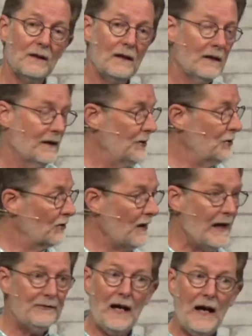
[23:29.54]
in your
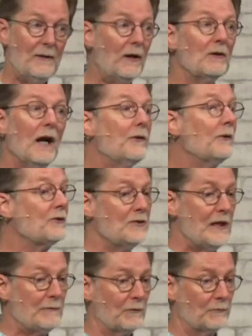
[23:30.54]
lifetime, there are other
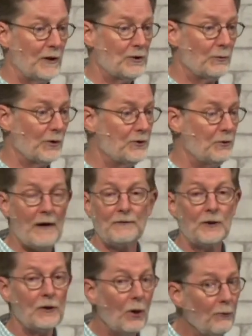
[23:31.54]
secret rituals you have to
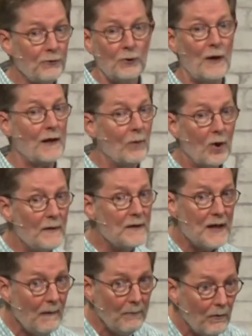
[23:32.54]
go through at a Mormon
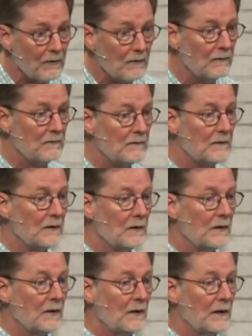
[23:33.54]
temple
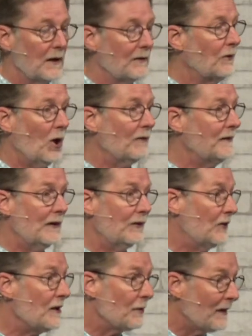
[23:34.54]
involving
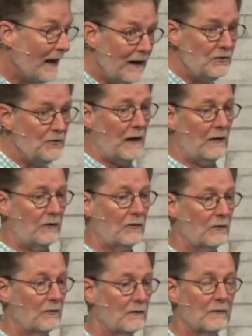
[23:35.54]
secret handshakes
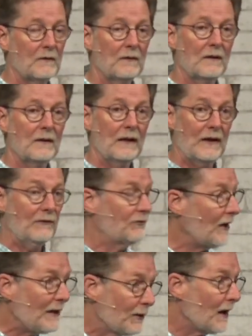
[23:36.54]
and
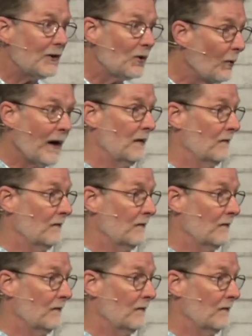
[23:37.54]
sacred underwear.